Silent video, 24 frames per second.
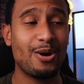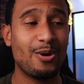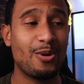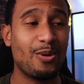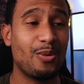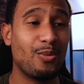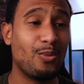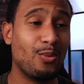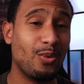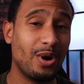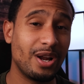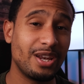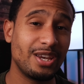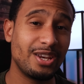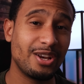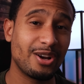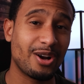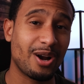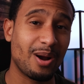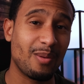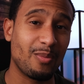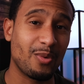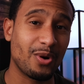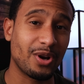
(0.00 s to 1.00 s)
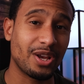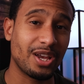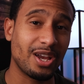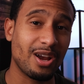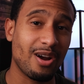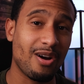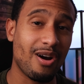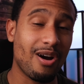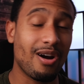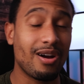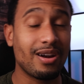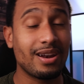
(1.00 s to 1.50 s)
oh, one year I'm working
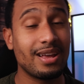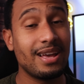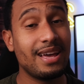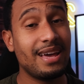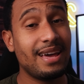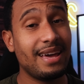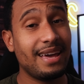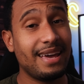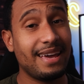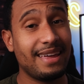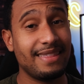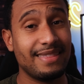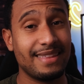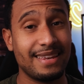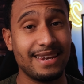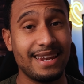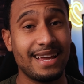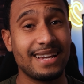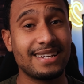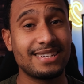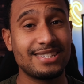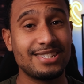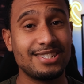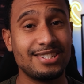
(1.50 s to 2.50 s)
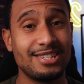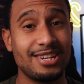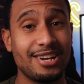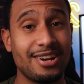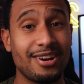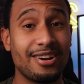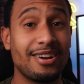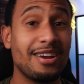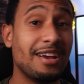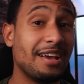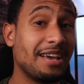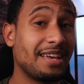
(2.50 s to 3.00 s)
hard, and the next
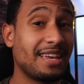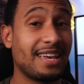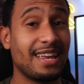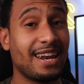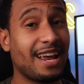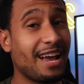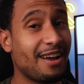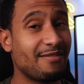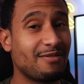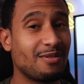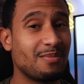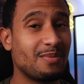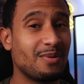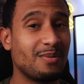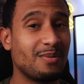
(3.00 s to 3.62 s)
year, can I have a